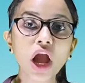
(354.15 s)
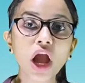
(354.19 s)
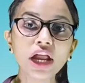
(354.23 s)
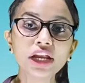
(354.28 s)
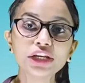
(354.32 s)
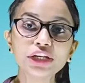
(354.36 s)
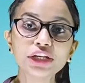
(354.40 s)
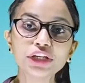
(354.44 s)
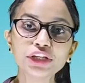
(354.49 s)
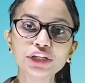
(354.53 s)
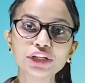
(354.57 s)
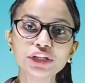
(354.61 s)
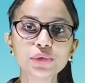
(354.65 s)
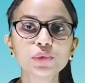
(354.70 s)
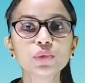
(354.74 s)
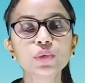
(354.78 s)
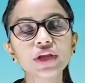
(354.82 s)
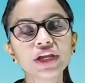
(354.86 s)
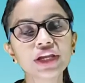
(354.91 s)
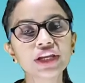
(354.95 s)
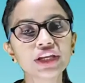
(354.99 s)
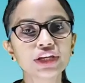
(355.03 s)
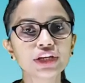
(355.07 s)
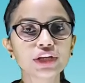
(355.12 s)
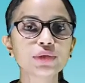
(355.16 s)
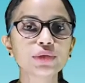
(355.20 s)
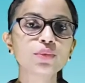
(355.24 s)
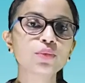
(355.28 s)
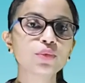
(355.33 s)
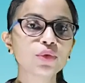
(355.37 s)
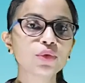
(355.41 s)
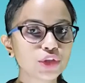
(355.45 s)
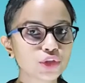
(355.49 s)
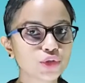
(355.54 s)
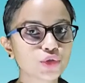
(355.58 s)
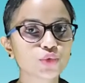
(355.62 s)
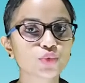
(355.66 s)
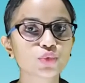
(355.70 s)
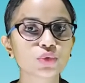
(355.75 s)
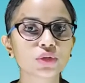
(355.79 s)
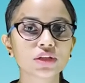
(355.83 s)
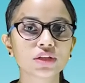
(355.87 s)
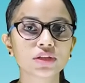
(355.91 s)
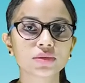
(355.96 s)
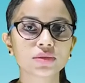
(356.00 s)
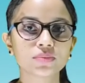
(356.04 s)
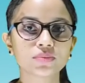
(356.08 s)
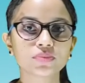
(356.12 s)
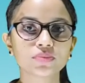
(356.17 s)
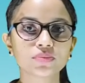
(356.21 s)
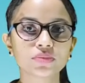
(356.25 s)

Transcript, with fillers: a new individual.